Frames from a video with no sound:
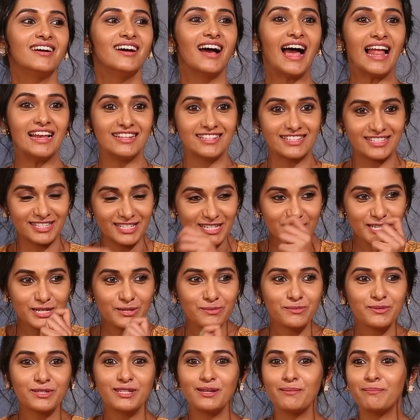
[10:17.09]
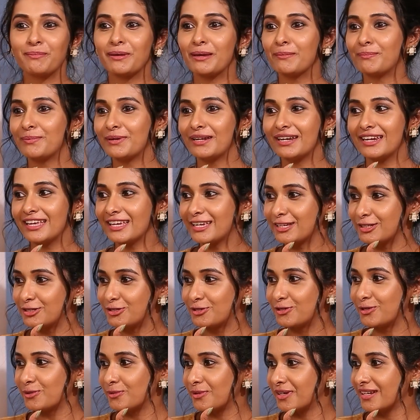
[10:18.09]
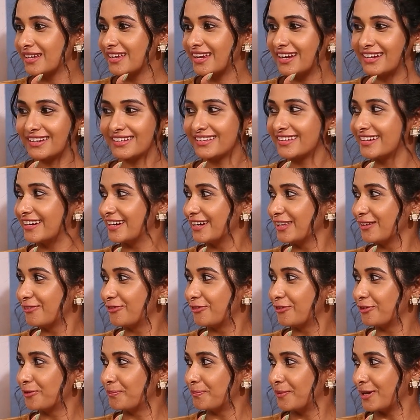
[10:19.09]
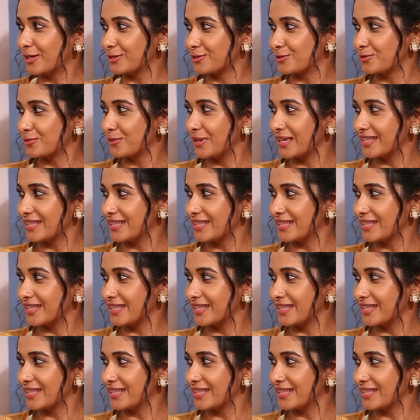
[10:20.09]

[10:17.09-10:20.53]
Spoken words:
I'll sit with the paper like a student getting ready for plus two